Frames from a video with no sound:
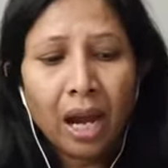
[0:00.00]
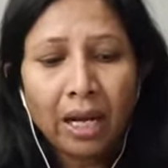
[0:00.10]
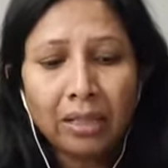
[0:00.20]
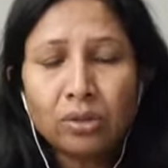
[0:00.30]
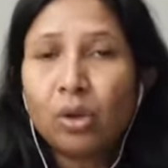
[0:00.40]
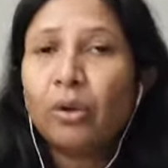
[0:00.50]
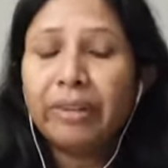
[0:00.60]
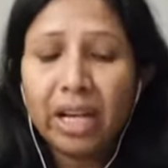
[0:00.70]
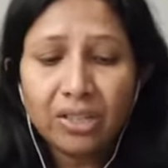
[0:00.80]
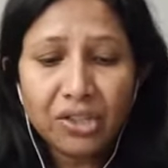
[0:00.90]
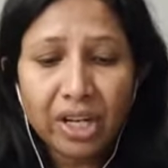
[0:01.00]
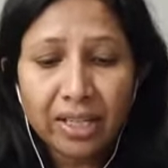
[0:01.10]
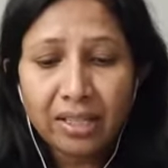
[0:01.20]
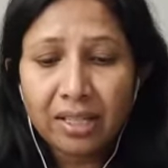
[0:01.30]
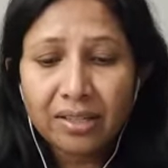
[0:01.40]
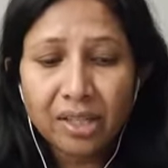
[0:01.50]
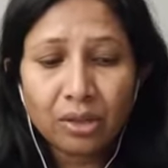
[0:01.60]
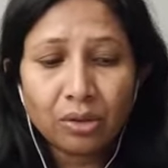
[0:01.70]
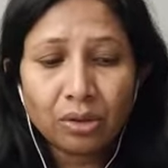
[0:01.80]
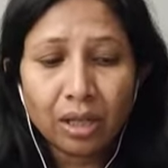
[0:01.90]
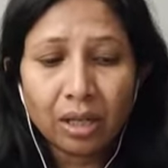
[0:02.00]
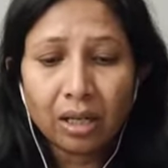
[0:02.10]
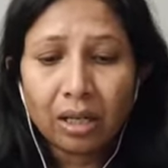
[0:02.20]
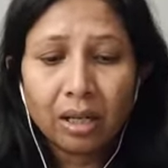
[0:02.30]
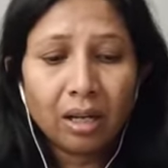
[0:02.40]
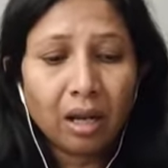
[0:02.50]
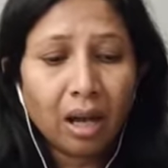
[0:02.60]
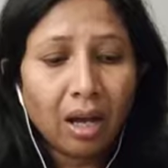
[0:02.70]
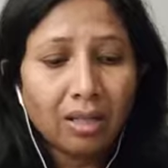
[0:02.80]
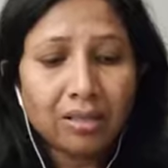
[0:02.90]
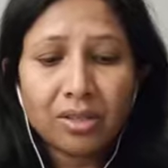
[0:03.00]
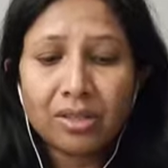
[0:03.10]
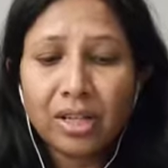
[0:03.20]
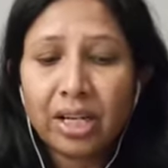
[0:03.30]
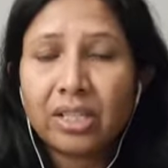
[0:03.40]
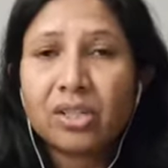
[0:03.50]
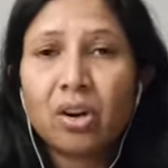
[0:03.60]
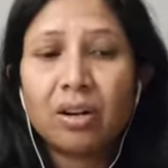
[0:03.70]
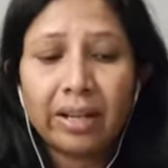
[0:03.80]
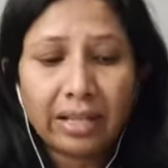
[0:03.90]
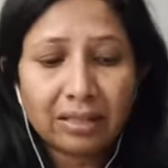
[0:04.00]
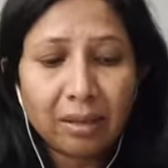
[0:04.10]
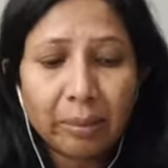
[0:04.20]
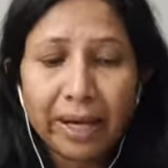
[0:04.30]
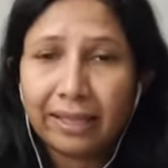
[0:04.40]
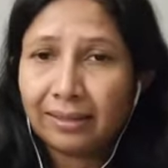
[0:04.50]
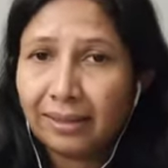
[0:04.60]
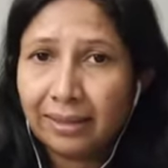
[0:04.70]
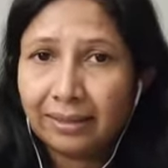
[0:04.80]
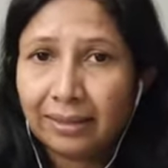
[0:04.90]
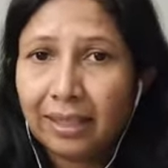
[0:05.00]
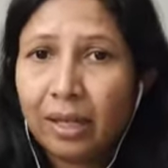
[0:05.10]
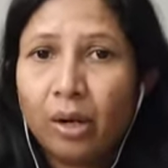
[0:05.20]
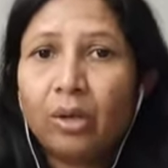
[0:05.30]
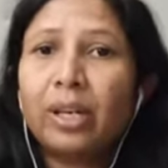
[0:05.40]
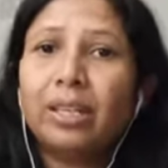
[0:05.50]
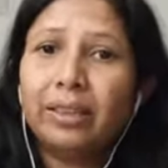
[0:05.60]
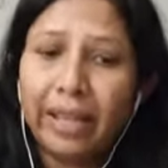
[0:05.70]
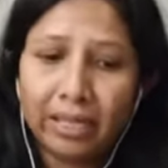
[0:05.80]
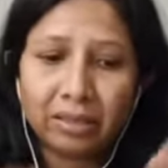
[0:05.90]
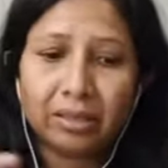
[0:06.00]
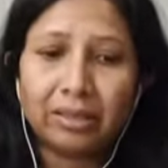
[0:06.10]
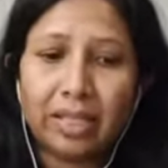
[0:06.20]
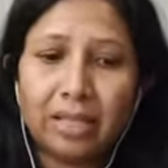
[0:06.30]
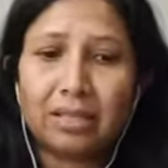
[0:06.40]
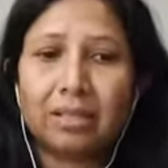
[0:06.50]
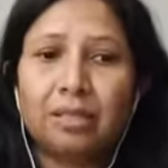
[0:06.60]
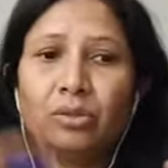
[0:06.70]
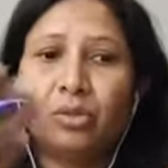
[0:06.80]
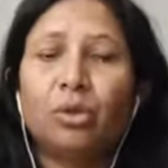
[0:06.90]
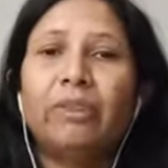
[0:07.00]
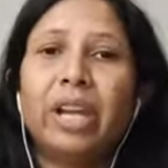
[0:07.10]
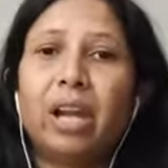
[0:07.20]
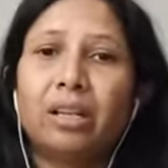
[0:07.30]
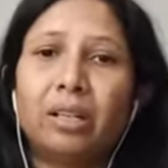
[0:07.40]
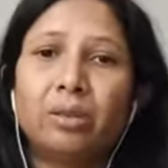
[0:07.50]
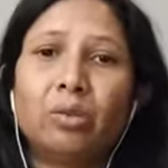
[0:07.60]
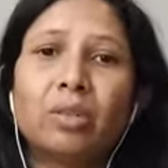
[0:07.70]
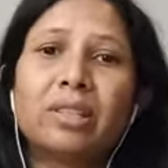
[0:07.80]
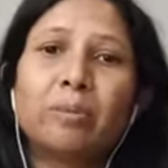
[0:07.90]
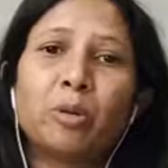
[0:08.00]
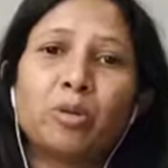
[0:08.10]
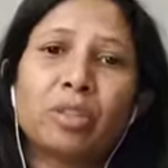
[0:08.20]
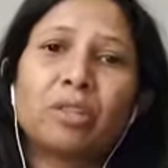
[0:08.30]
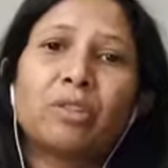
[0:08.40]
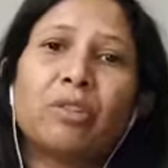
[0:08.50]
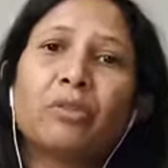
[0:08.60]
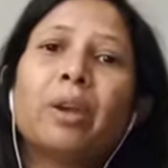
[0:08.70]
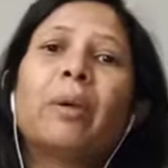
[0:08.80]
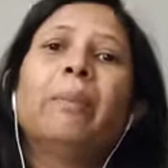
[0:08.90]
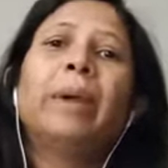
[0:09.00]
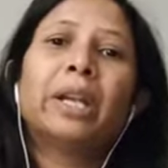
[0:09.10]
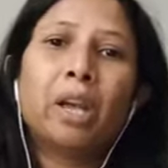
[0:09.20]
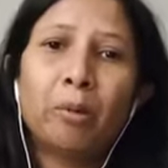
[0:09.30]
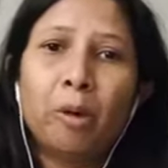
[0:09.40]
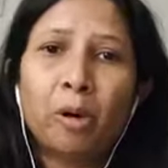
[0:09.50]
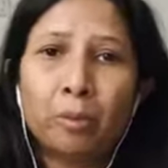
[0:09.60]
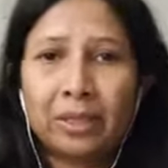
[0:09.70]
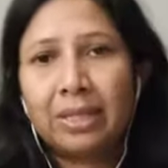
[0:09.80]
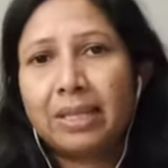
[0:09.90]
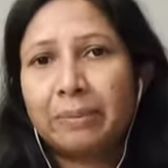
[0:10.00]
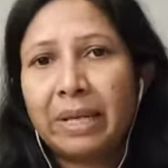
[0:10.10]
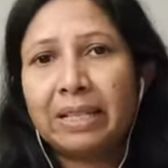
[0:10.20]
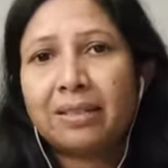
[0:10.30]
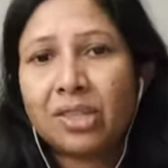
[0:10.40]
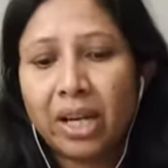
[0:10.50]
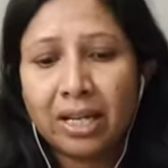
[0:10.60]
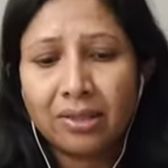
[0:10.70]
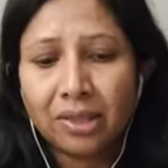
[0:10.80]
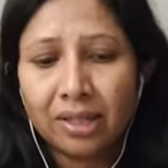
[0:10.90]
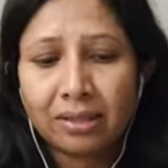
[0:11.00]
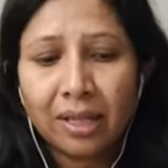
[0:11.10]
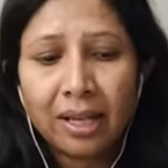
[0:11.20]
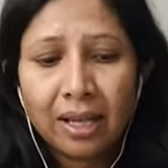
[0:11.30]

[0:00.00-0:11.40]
And zoea changes into the last stage called as the mysis. Okay, next this zoea undergoes the process of metamorphosis, means changes,